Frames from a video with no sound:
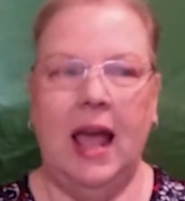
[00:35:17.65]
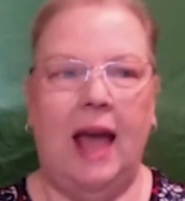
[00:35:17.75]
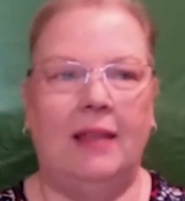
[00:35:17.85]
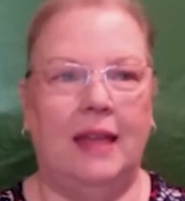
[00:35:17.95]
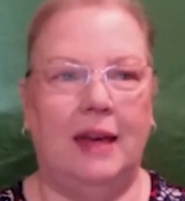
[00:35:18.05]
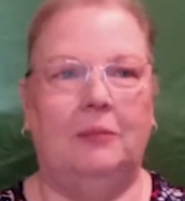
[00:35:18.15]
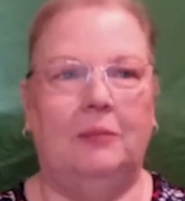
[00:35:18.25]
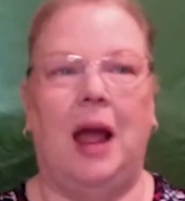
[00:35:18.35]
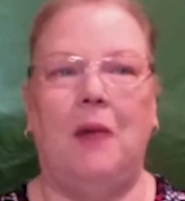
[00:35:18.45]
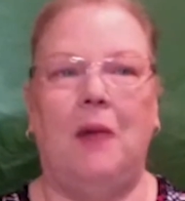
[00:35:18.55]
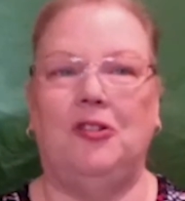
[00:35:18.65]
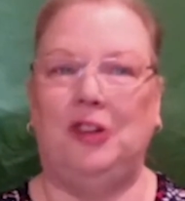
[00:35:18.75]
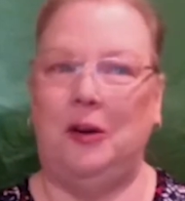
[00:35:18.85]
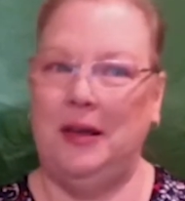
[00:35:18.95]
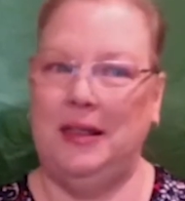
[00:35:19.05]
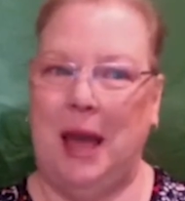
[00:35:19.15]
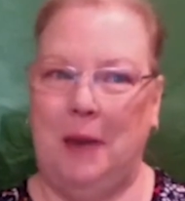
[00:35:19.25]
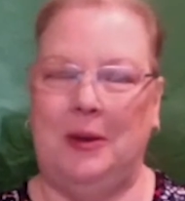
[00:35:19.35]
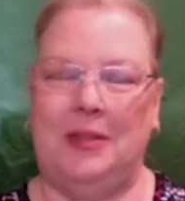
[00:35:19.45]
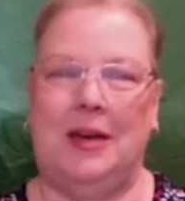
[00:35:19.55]
And then when I was sharing
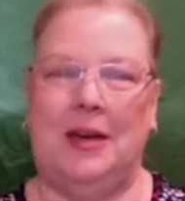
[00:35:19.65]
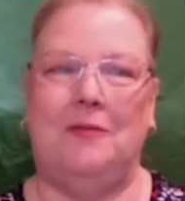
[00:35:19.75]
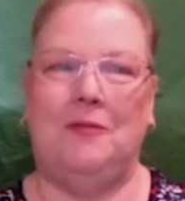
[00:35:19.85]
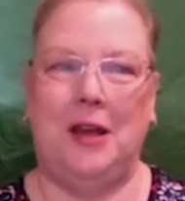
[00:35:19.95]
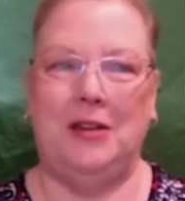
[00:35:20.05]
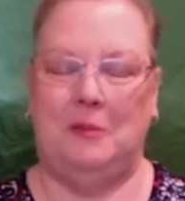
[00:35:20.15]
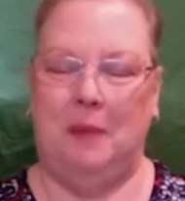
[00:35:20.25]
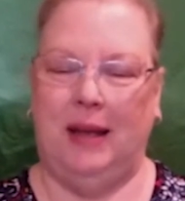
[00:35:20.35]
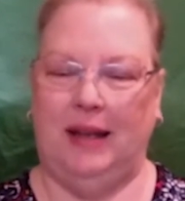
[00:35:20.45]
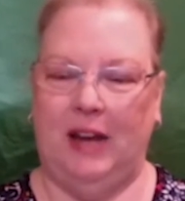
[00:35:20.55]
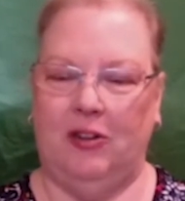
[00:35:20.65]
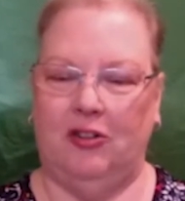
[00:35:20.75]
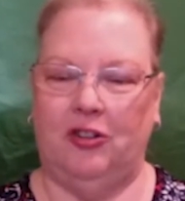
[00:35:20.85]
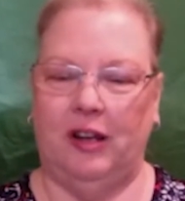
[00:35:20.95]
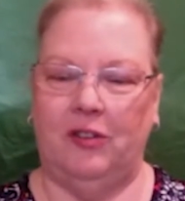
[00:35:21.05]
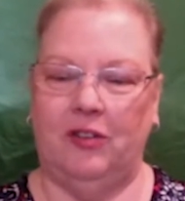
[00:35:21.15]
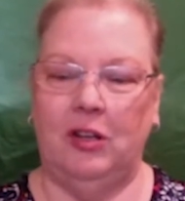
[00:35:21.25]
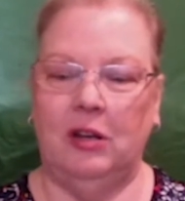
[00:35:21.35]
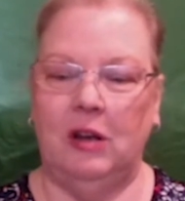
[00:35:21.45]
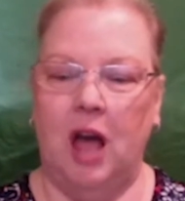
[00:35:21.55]
that with a friend of mine later, she goes,
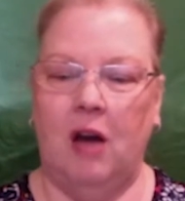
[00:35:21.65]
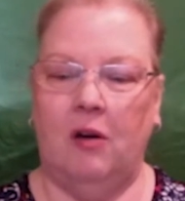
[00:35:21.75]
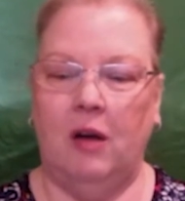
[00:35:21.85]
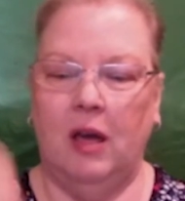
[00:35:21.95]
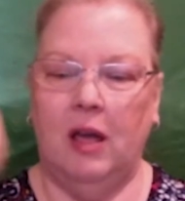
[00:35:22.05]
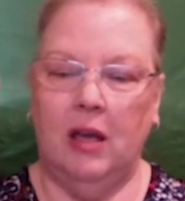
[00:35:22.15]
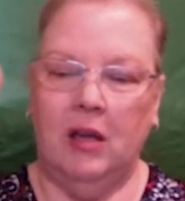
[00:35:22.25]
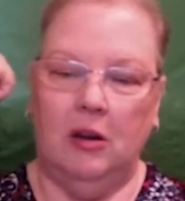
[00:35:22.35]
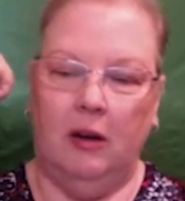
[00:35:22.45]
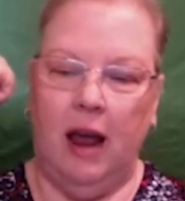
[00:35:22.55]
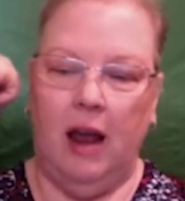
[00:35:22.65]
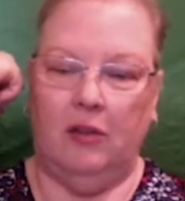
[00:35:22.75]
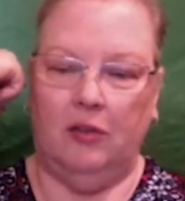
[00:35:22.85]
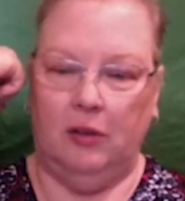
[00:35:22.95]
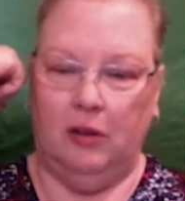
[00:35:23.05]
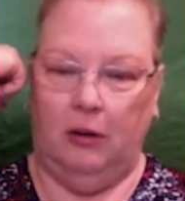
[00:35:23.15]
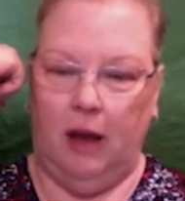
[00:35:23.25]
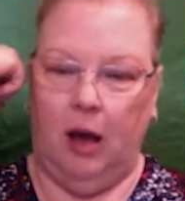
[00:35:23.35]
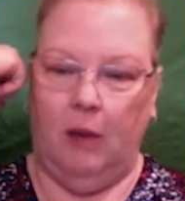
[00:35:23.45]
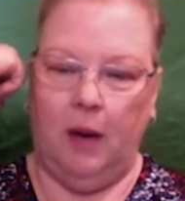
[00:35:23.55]
your
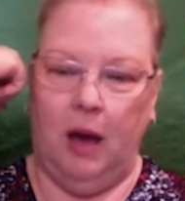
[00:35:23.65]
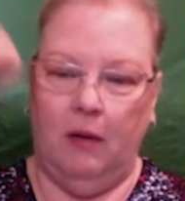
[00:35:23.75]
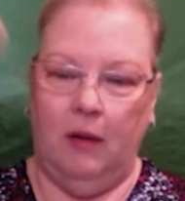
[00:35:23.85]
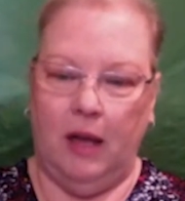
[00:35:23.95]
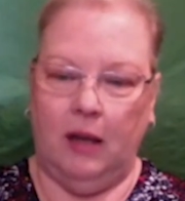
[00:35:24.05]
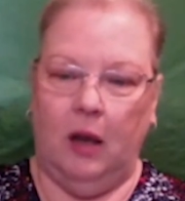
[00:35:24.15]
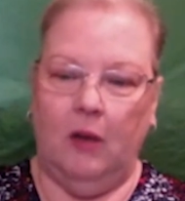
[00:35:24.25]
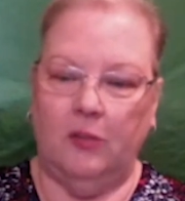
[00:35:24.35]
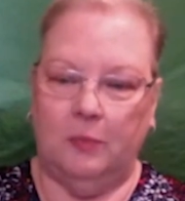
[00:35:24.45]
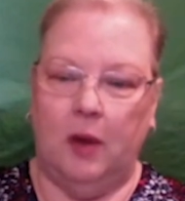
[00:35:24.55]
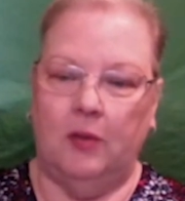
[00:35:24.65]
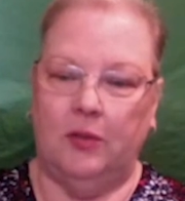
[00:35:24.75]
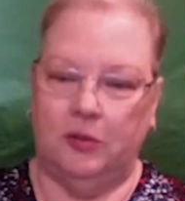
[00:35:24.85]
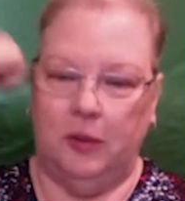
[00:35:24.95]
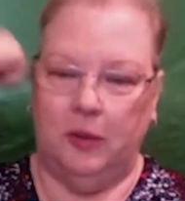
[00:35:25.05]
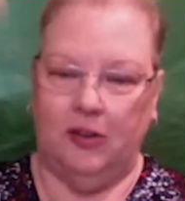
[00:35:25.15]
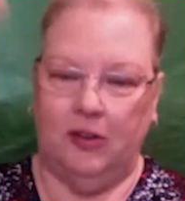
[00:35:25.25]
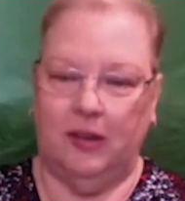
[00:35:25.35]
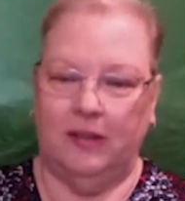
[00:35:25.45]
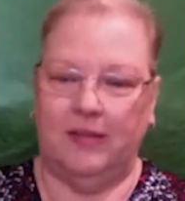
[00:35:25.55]
elbow, it goes both
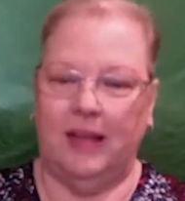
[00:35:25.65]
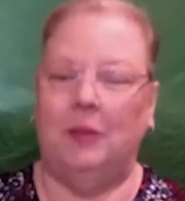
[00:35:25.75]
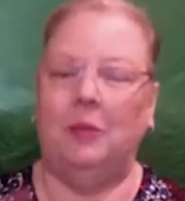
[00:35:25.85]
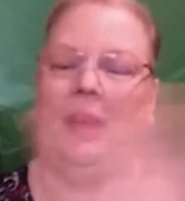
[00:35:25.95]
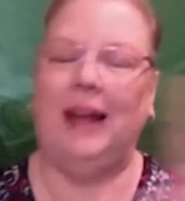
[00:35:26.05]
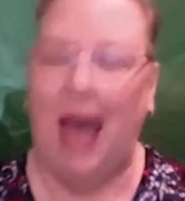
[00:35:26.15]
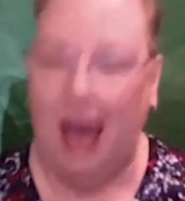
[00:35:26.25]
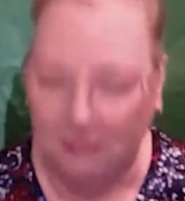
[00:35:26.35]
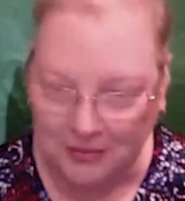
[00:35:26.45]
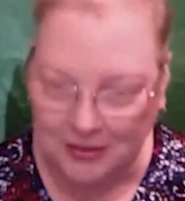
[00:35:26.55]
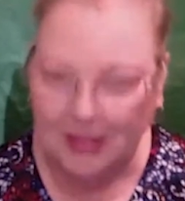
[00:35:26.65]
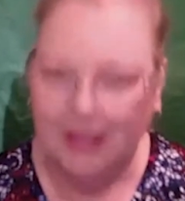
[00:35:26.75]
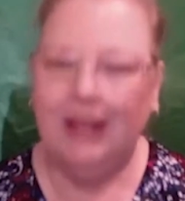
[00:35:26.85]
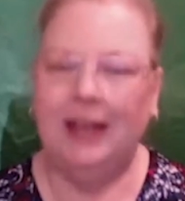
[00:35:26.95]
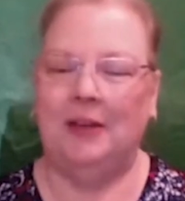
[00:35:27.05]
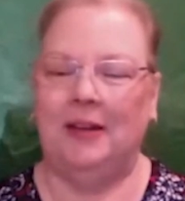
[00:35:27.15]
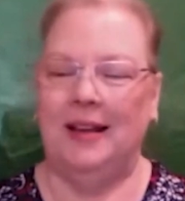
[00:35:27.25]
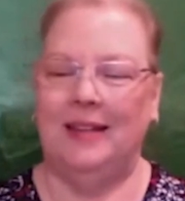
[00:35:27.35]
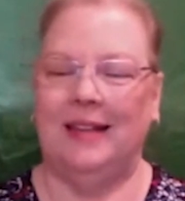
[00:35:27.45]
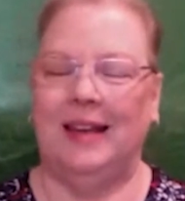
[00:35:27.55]
directions. And we laughed, and
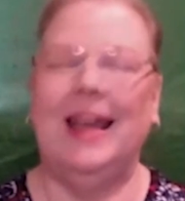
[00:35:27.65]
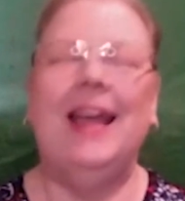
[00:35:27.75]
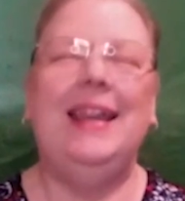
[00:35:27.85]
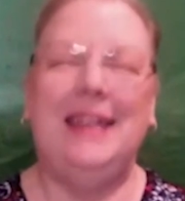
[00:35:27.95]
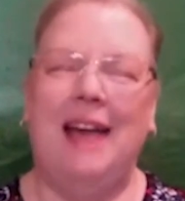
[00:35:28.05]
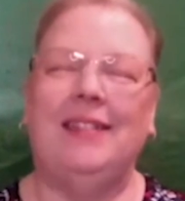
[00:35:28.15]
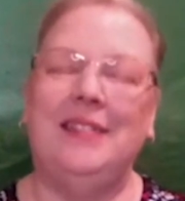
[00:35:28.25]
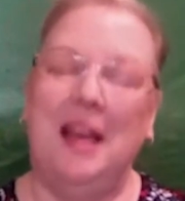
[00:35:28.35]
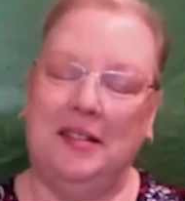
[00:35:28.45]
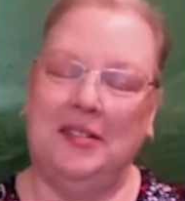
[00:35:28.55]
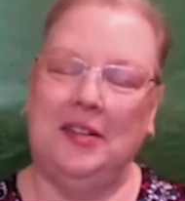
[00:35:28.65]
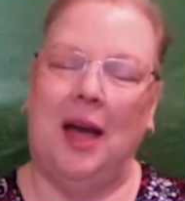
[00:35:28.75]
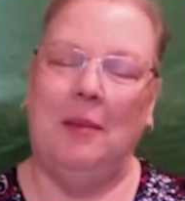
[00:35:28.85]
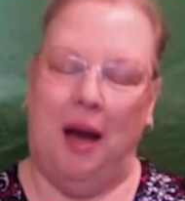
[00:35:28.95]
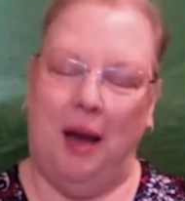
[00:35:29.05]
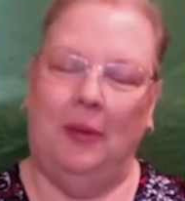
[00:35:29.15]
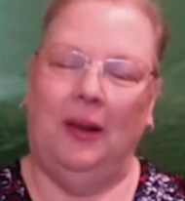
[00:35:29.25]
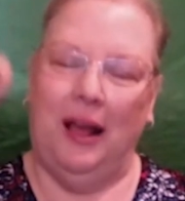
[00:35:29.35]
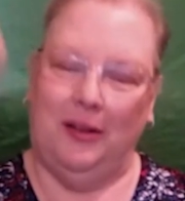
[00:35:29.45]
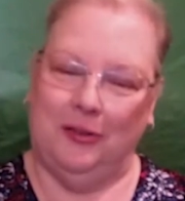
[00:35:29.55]
I said, yes, next time I
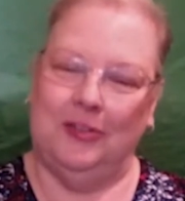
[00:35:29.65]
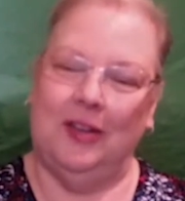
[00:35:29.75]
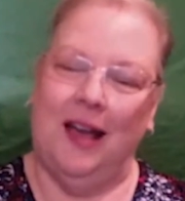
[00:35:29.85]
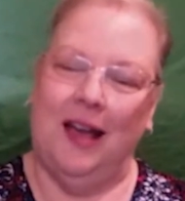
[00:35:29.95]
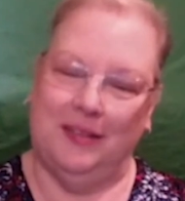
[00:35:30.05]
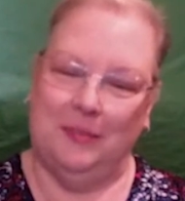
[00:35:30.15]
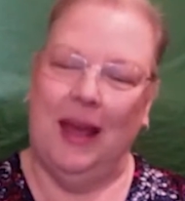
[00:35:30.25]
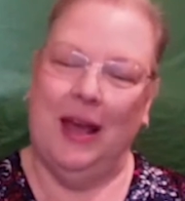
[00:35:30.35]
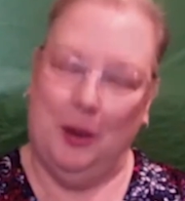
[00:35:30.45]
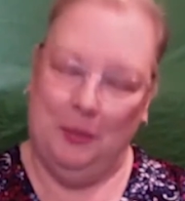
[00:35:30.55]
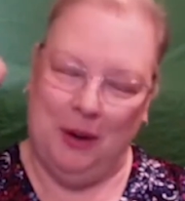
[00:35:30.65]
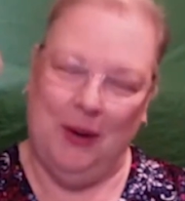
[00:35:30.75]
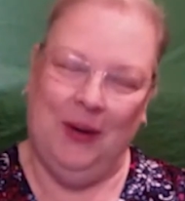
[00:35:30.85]
will exercise my elbow.